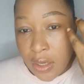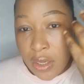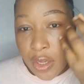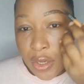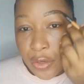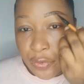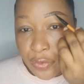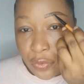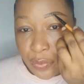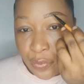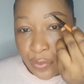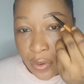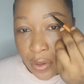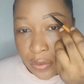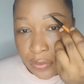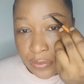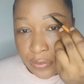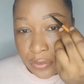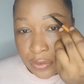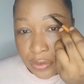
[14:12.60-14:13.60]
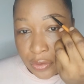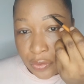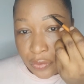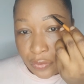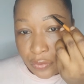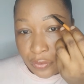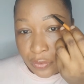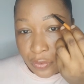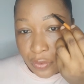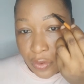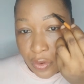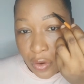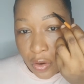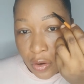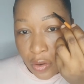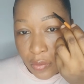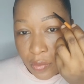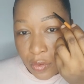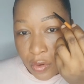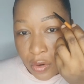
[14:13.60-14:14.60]
And your brows don't need to
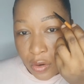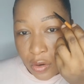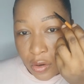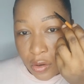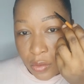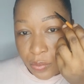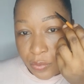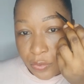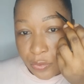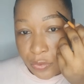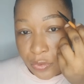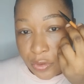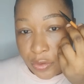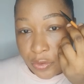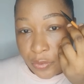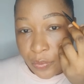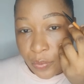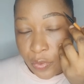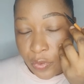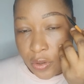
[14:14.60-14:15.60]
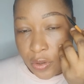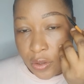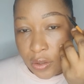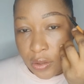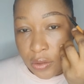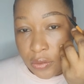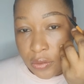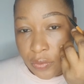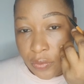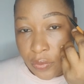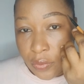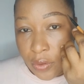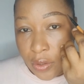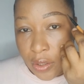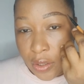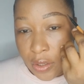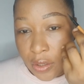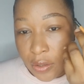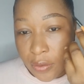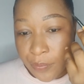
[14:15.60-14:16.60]
come up to this point,
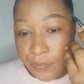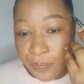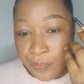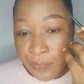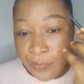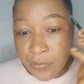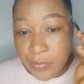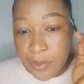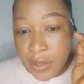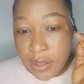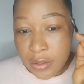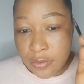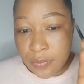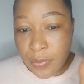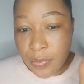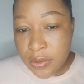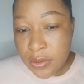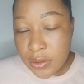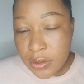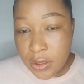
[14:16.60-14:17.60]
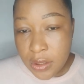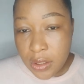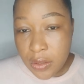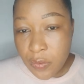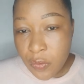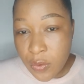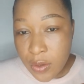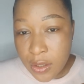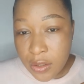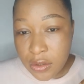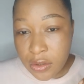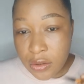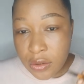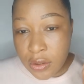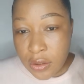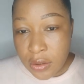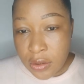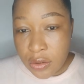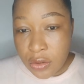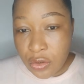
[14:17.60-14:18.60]
okay? That's basically why
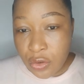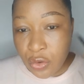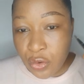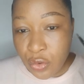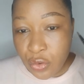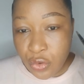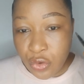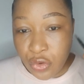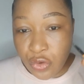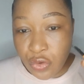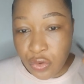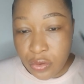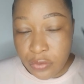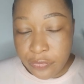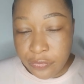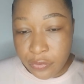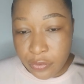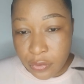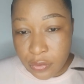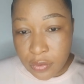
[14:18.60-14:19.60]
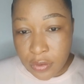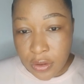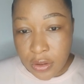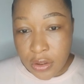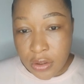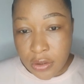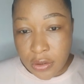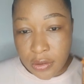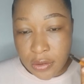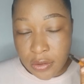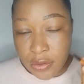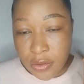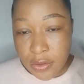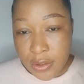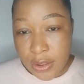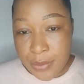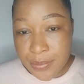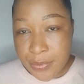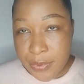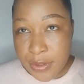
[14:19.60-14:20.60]
you should follow these
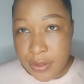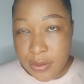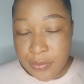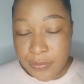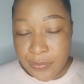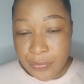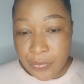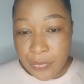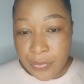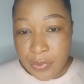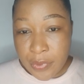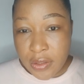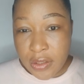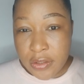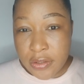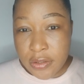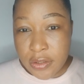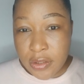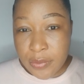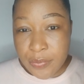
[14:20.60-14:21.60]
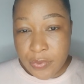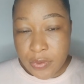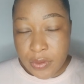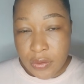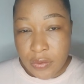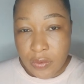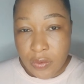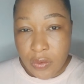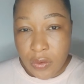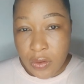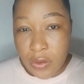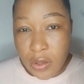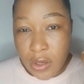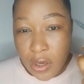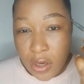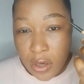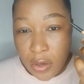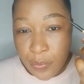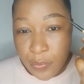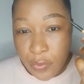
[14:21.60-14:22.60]
tips. These tips is gonna
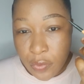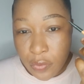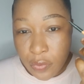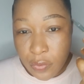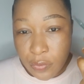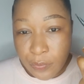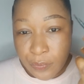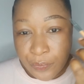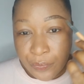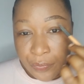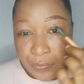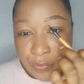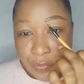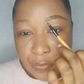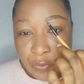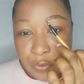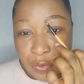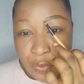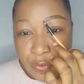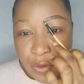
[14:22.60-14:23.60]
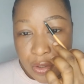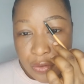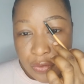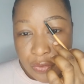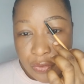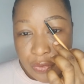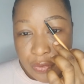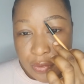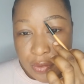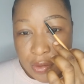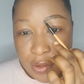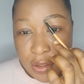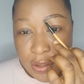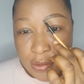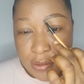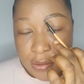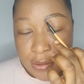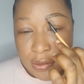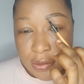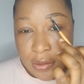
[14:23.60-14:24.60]
help you know where you should start,
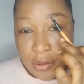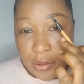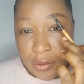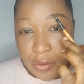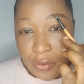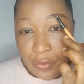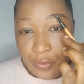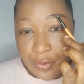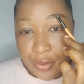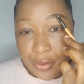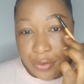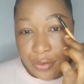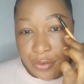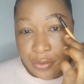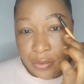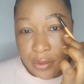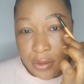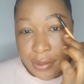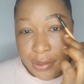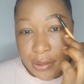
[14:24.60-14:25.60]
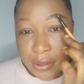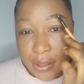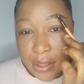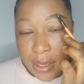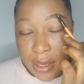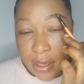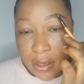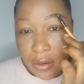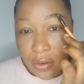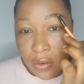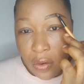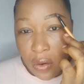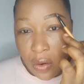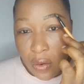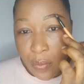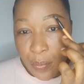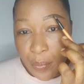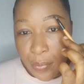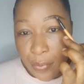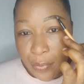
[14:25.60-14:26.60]
where you should take the arc up,